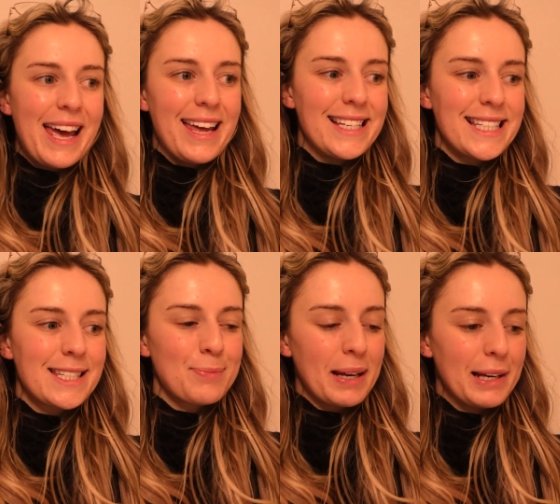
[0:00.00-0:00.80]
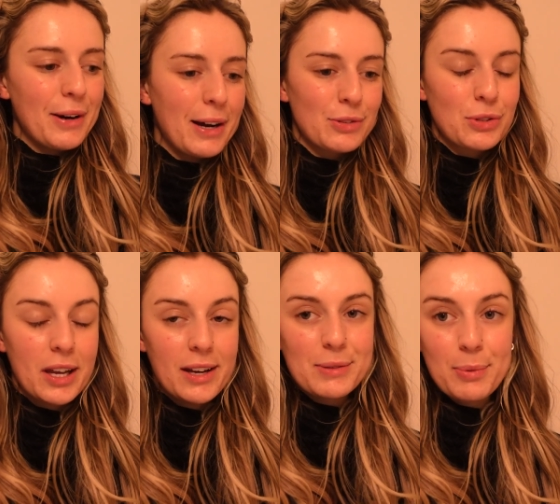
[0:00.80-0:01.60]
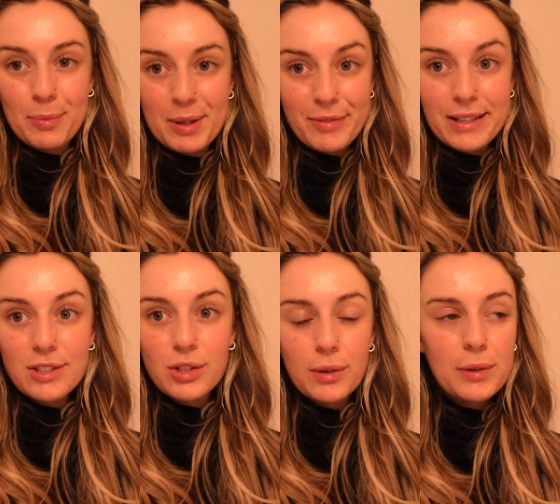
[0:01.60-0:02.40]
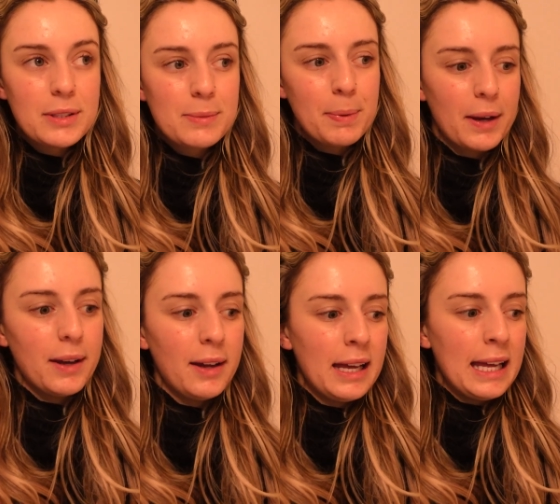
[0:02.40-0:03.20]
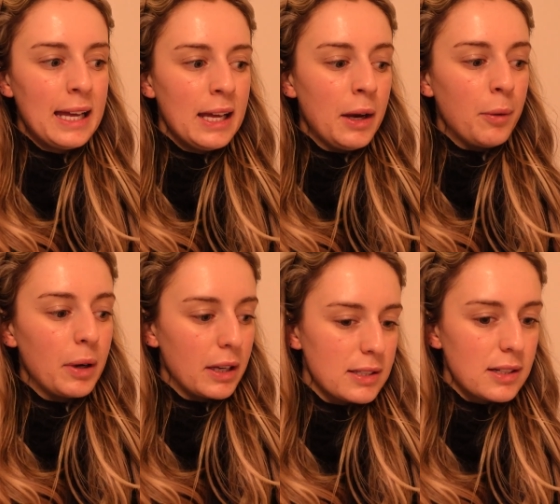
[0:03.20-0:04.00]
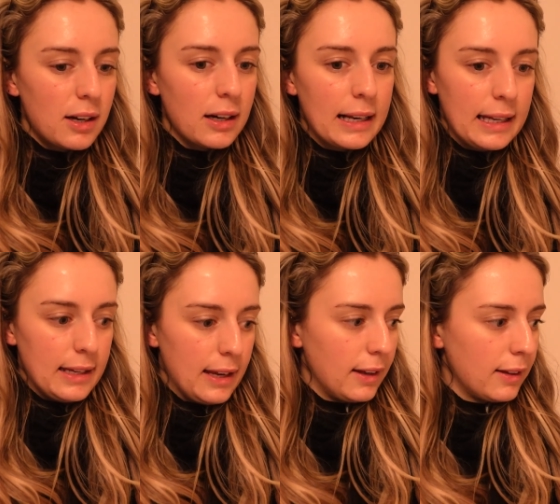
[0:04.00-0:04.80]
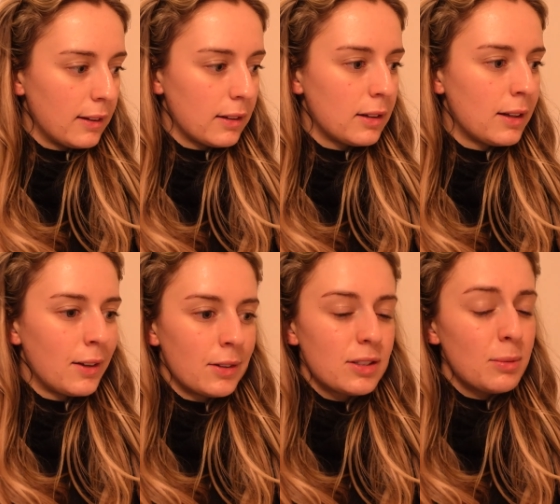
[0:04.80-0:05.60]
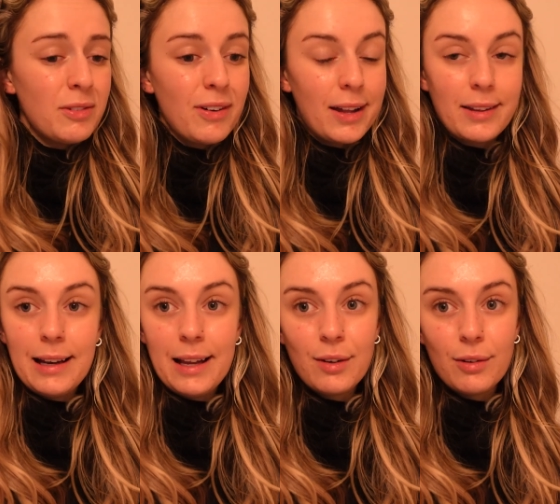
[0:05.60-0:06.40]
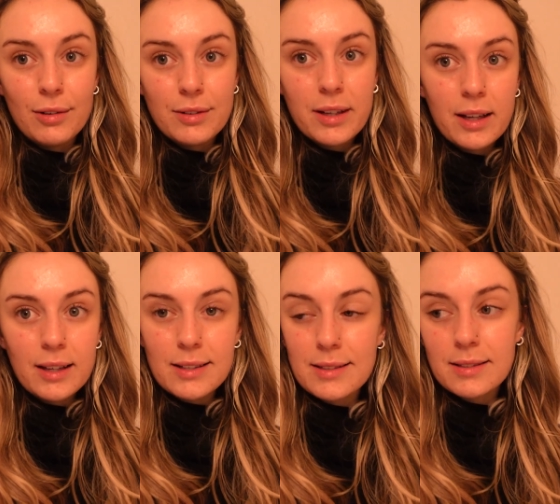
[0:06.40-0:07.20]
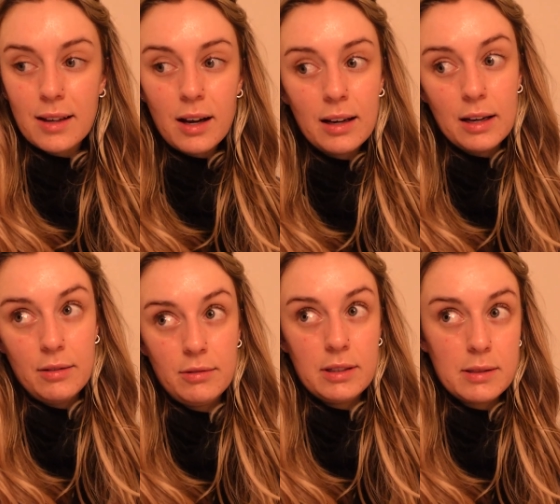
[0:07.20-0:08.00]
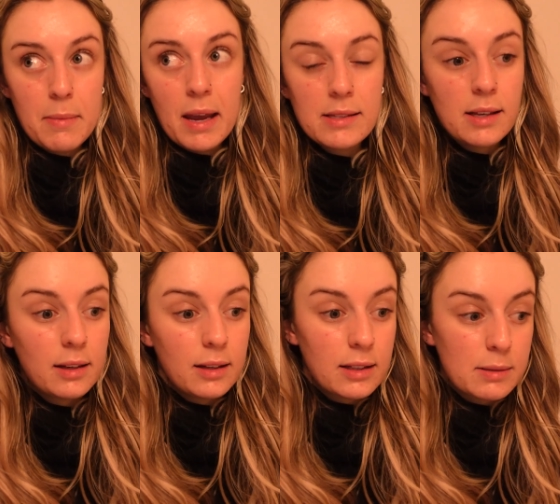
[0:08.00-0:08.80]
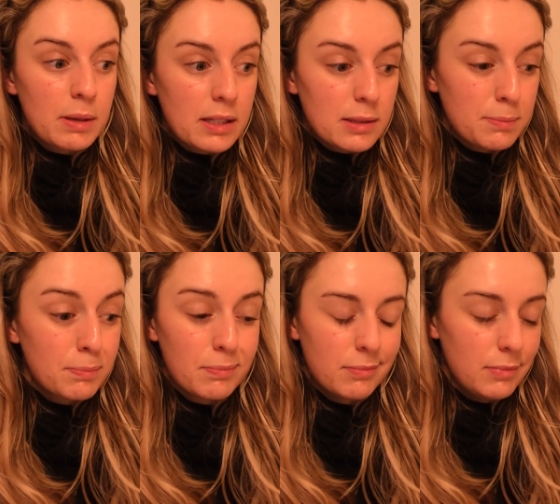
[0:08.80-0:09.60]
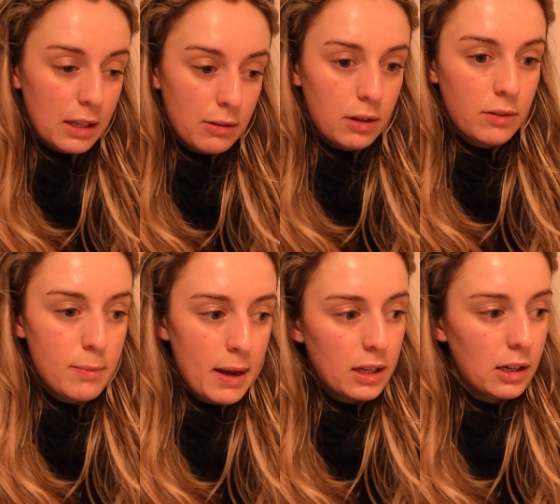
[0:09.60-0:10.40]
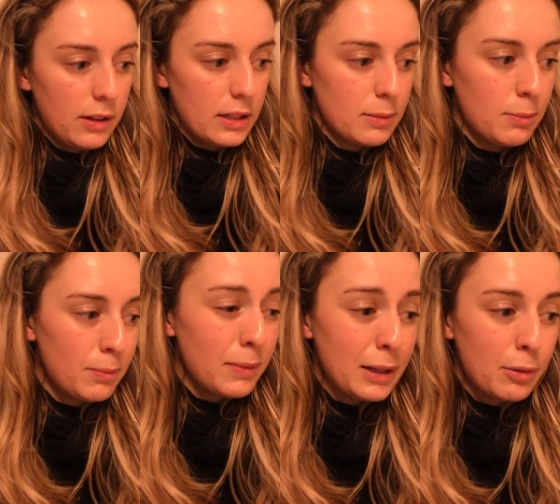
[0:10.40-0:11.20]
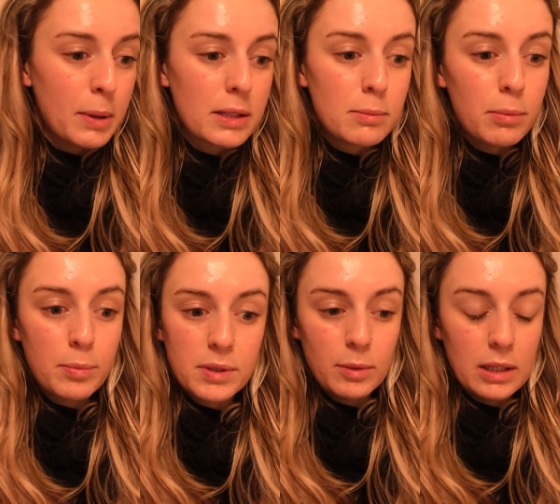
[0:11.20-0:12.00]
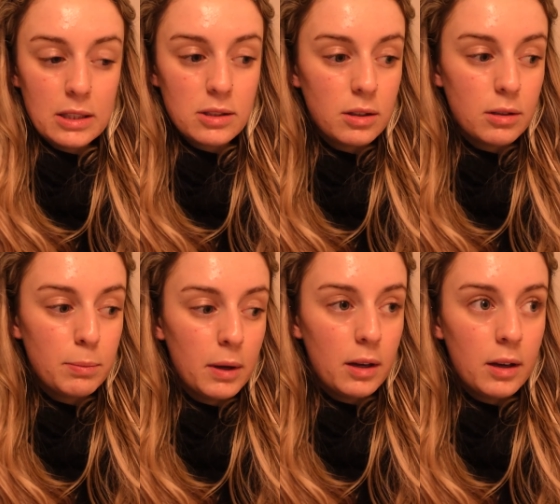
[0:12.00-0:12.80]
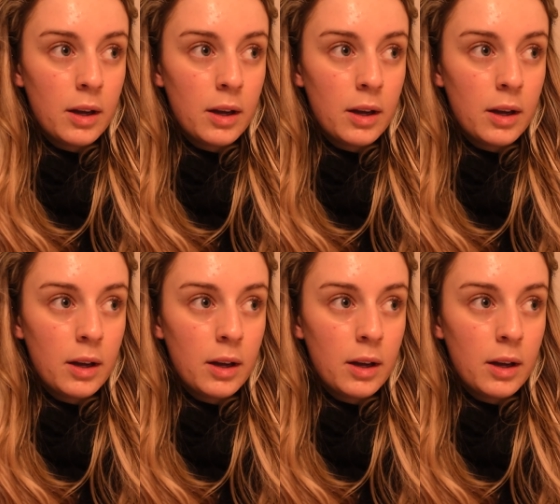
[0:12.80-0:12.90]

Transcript: end my little house tour here. It's probably really short, but we're gonna start cleaning. To be fair, the landlord is, our landlord is amazing. Like this place is near enough immaculate. There's some little bits and bobs that we need to do, but